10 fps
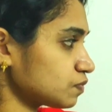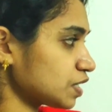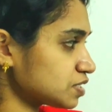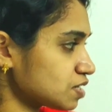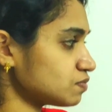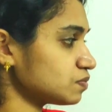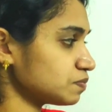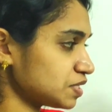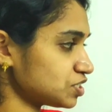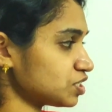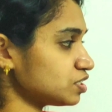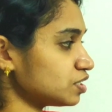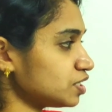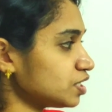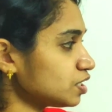as I mentioned
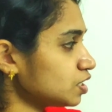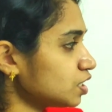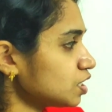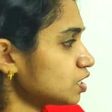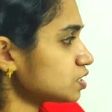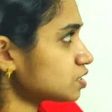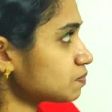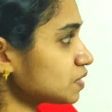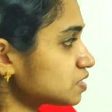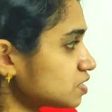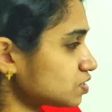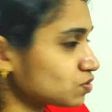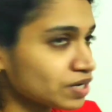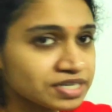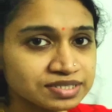earlier, some muscles
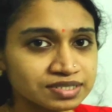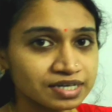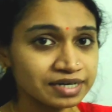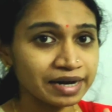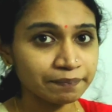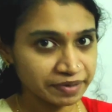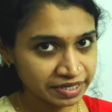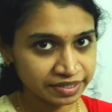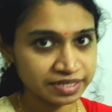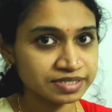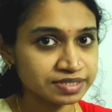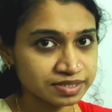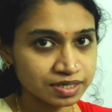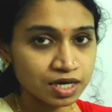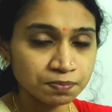known as lumbricals,